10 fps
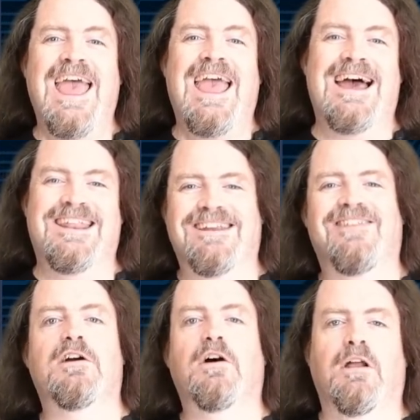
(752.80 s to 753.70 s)
and
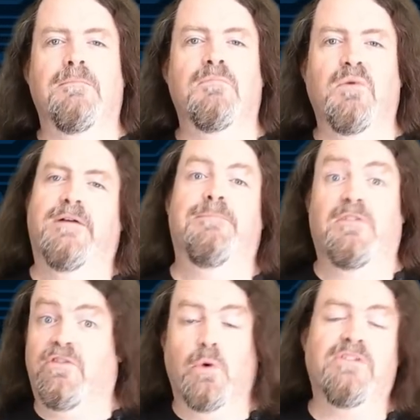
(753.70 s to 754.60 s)
another column with a
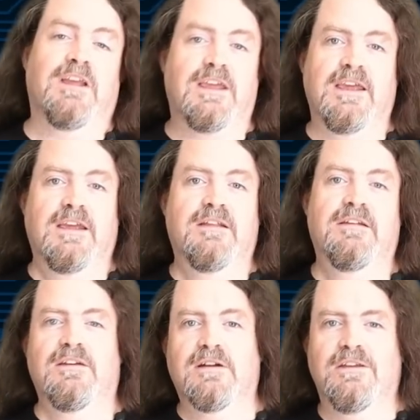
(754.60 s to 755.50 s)
sorting key
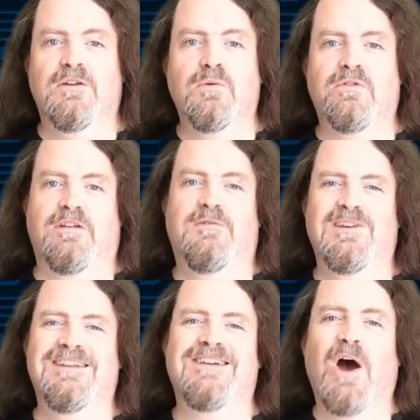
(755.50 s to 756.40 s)
that you can use if you
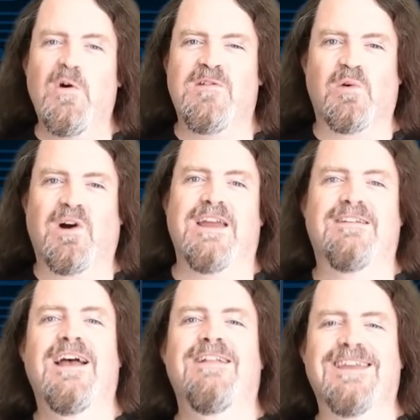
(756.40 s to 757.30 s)
need to
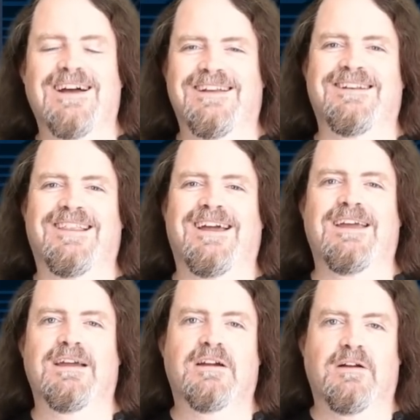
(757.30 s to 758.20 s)
override the
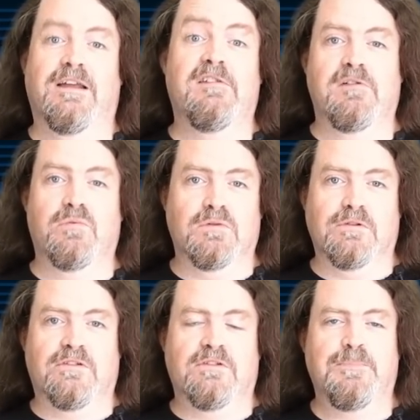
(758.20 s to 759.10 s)
underlying collation
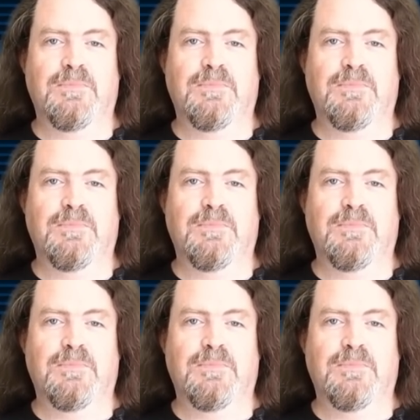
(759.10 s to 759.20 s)
rules.